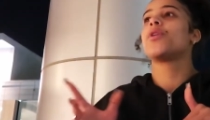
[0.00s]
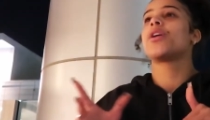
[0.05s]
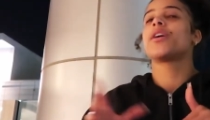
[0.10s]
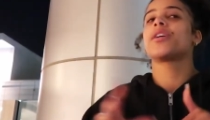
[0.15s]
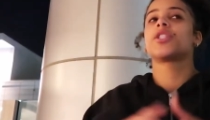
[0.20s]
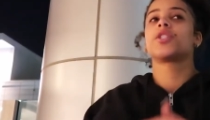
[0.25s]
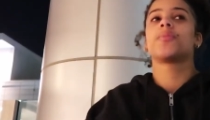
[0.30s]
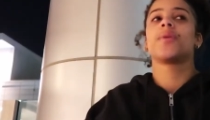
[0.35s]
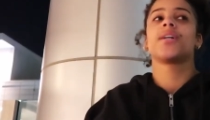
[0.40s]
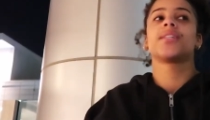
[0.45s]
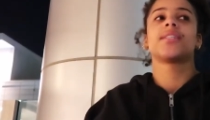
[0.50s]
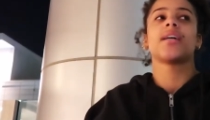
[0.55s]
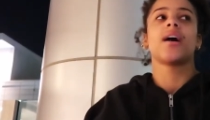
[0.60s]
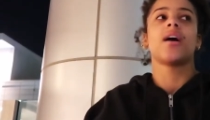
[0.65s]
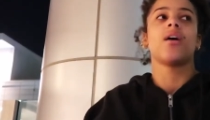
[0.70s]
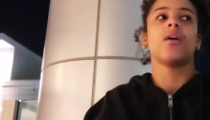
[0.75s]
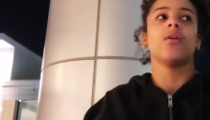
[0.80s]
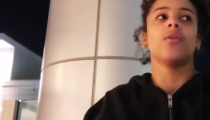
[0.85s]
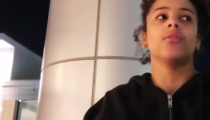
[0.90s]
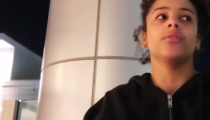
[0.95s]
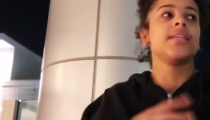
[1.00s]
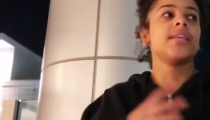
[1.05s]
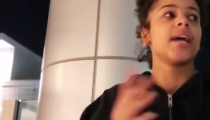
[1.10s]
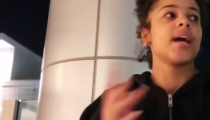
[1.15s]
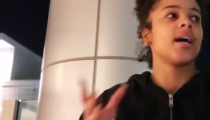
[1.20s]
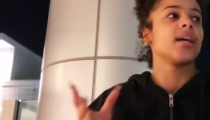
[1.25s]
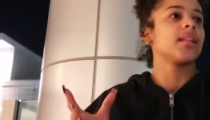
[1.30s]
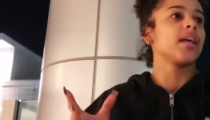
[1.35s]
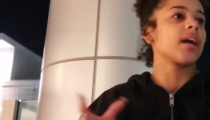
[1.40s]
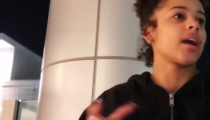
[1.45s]
want to express how,
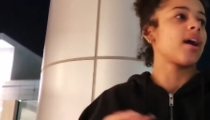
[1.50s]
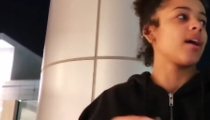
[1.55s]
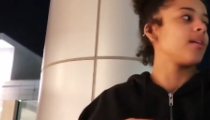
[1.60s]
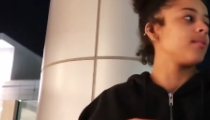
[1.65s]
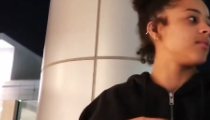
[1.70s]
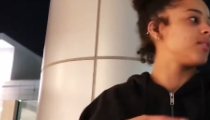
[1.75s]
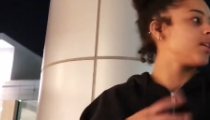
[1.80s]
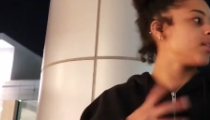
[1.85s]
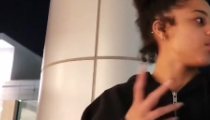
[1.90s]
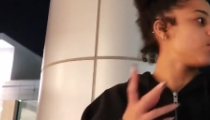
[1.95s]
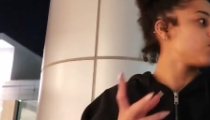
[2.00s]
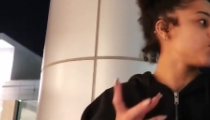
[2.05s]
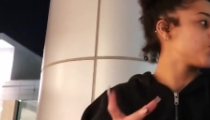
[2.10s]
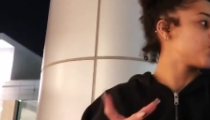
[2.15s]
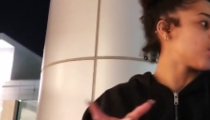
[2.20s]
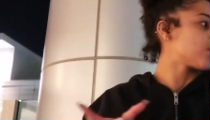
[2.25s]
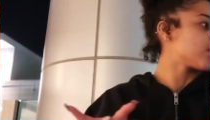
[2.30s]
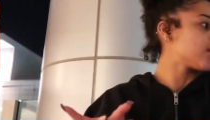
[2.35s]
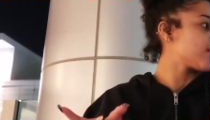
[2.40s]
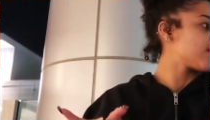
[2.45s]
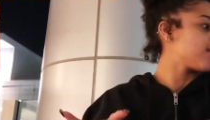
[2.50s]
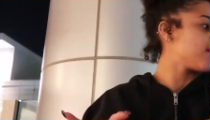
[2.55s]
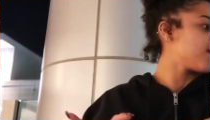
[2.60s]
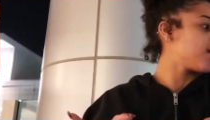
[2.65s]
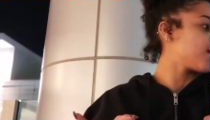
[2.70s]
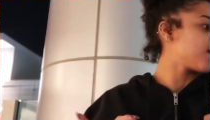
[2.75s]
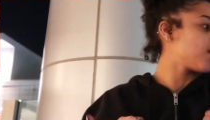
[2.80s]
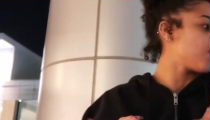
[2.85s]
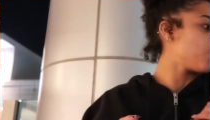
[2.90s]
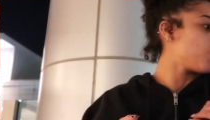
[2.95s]
yeah, like I did the whole Charlotte
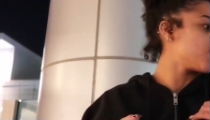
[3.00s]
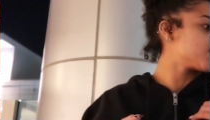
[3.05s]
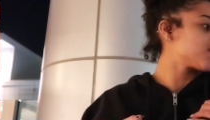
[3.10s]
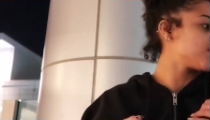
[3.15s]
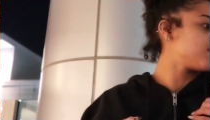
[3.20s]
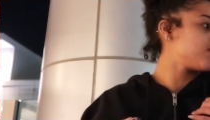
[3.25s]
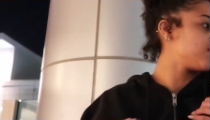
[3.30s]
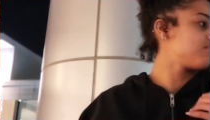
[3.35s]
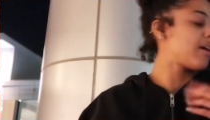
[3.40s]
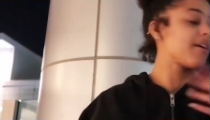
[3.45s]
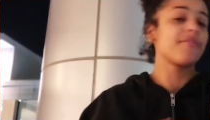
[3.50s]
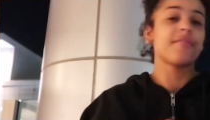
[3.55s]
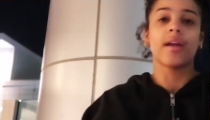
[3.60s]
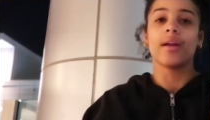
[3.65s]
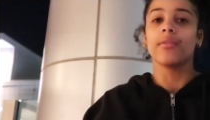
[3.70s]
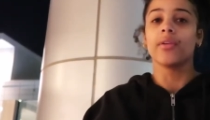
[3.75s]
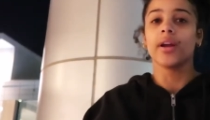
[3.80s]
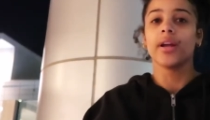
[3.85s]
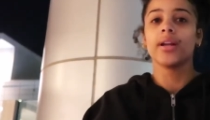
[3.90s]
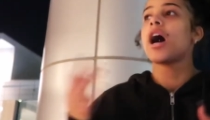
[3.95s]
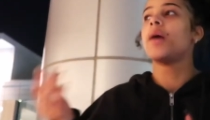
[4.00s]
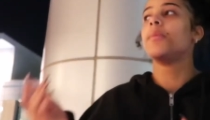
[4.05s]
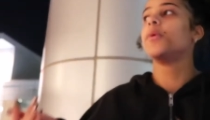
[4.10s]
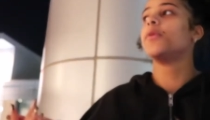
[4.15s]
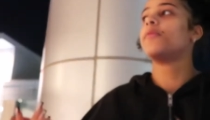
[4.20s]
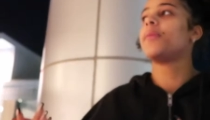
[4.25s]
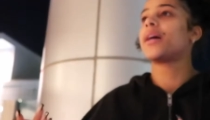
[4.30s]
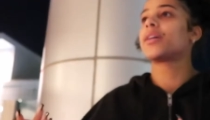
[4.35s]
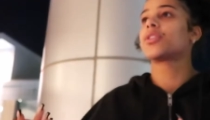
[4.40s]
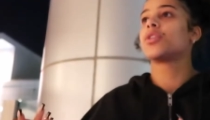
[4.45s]
thing. It wasn't my favorite. I
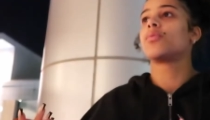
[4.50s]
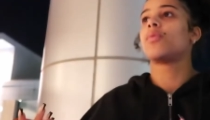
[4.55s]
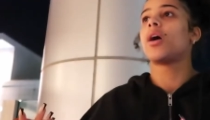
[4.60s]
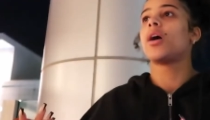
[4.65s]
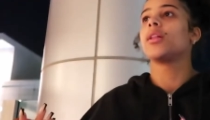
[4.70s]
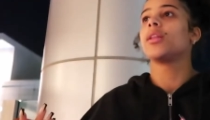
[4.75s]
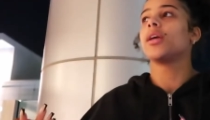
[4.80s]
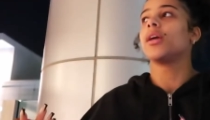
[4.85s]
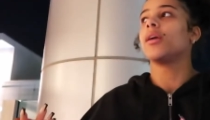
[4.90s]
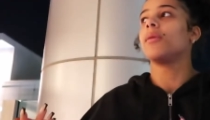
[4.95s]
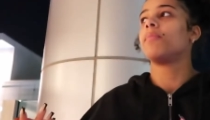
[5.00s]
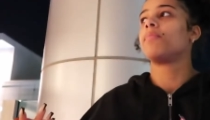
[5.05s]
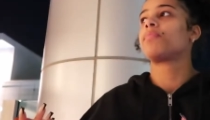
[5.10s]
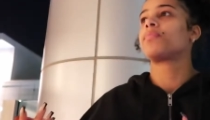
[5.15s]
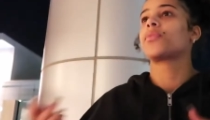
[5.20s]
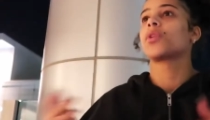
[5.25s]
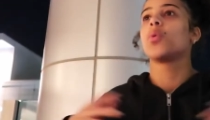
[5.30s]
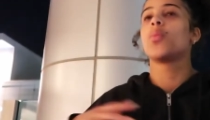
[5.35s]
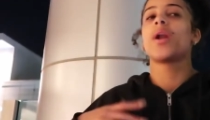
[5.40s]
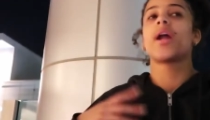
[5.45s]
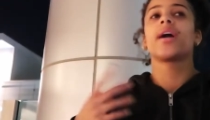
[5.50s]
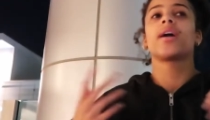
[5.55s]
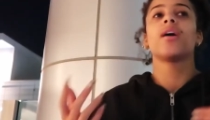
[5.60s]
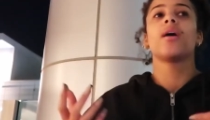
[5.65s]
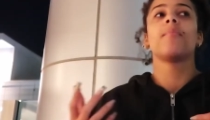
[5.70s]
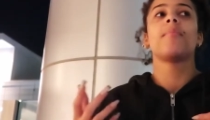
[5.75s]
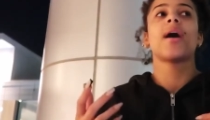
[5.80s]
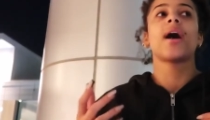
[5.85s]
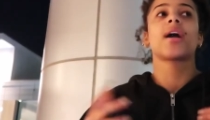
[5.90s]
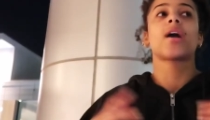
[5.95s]
moved back to Raleigh. When I
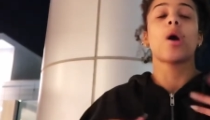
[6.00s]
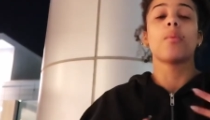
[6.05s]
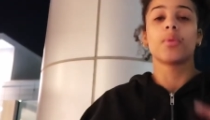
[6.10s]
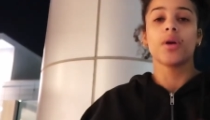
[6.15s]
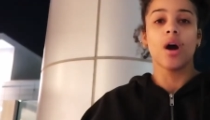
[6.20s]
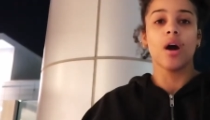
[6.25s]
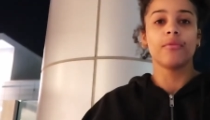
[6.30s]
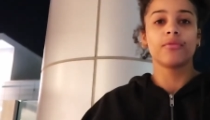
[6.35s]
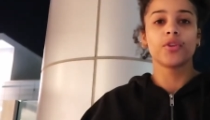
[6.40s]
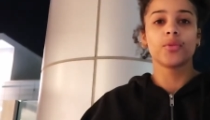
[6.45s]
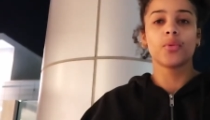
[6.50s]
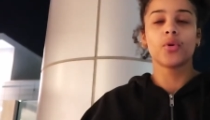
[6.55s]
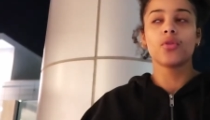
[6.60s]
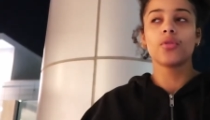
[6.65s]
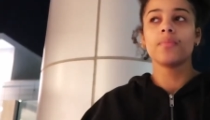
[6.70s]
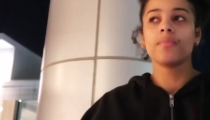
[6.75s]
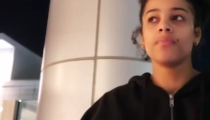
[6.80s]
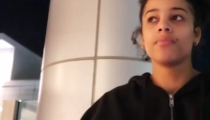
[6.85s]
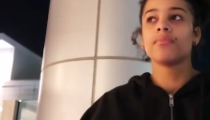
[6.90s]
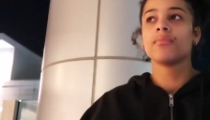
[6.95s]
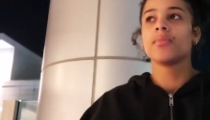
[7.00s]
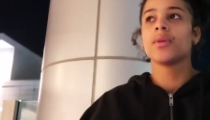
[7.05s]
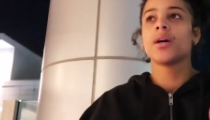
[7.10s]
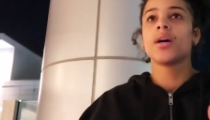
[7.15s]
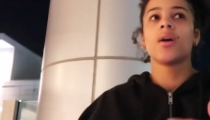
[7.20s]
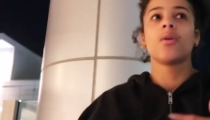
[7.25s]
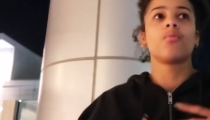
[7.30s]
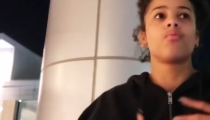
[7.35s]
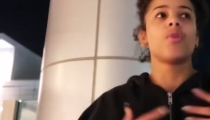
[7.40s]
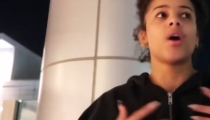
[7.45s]
come back, I'm comfortable.
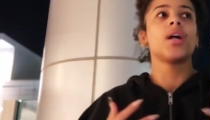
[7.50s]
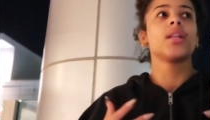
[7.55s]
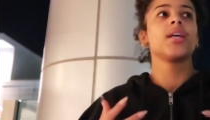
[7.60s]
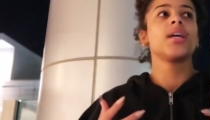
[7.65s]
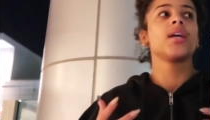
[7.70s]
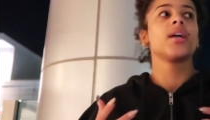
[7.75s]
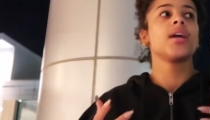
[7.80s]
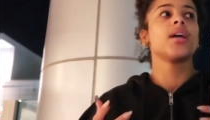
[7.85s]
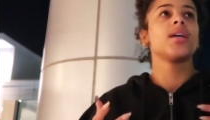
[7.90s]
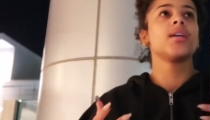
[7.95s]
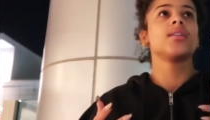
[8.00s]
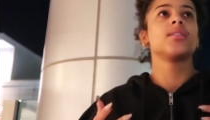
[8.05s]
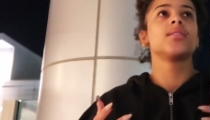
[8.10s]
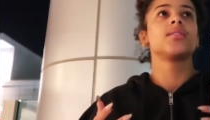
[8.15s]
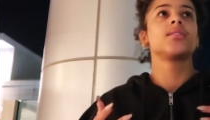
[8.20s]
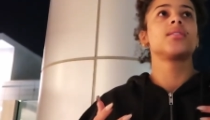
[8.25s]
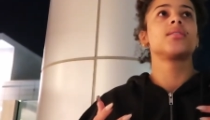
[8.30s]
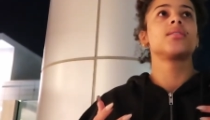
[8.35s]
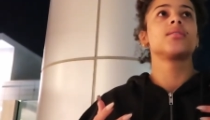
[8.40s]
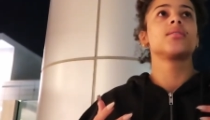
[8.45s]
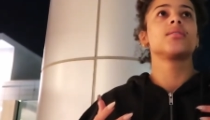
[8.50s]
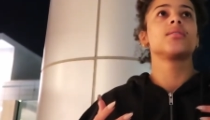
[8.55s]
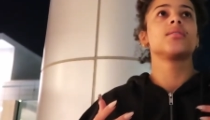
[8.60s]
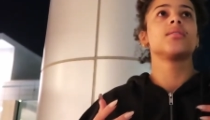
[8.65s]
Raleigh is